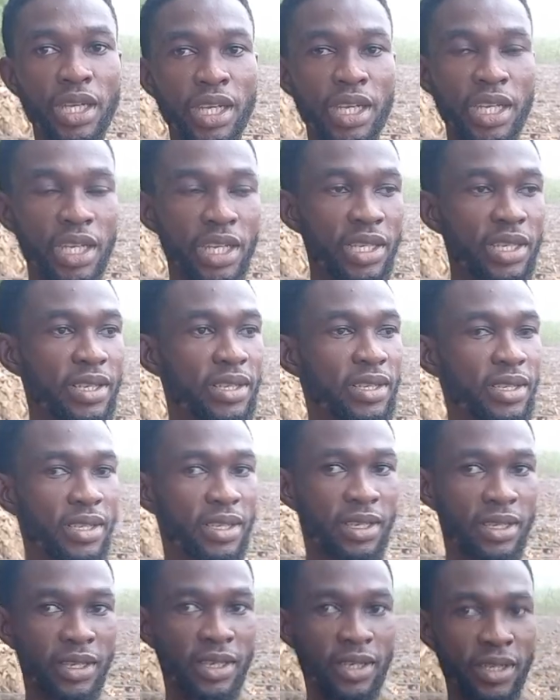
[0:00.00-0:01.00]
is
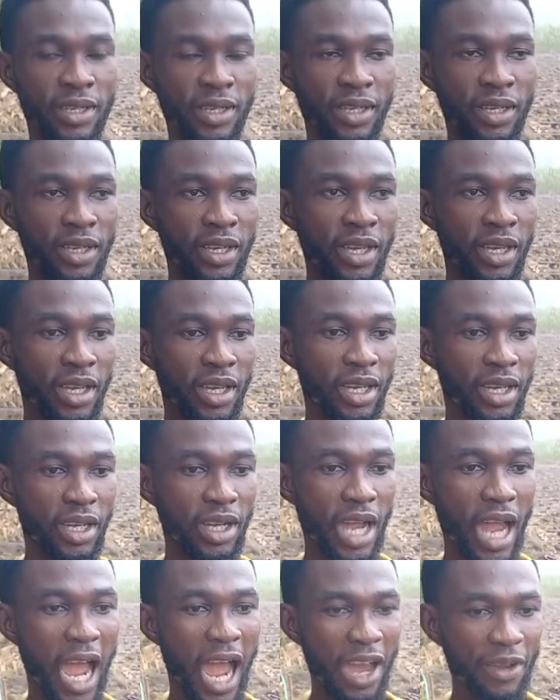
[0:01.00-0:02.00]

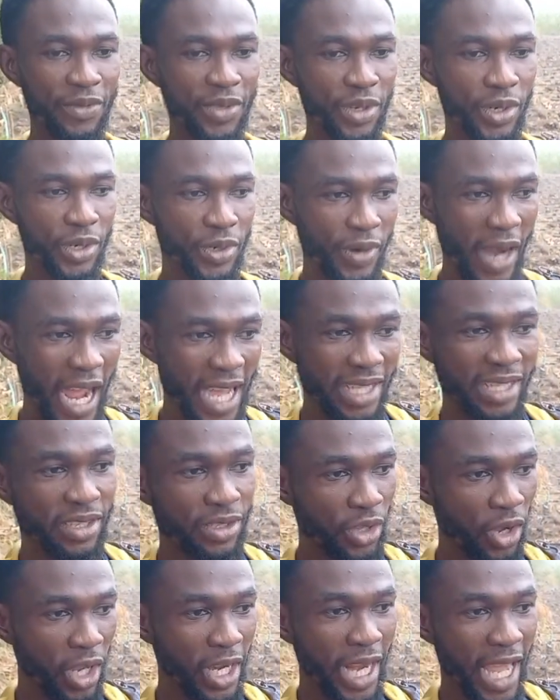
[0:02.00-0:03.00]
have the right
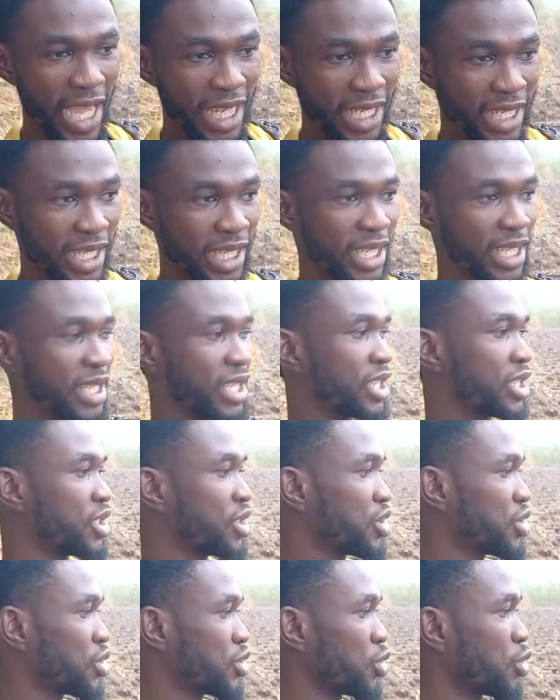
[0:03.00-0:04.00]
knowledge
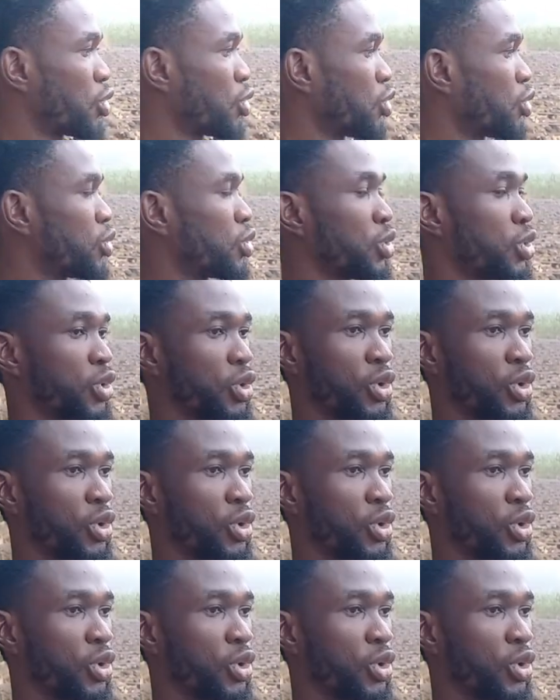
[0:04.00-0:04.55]
to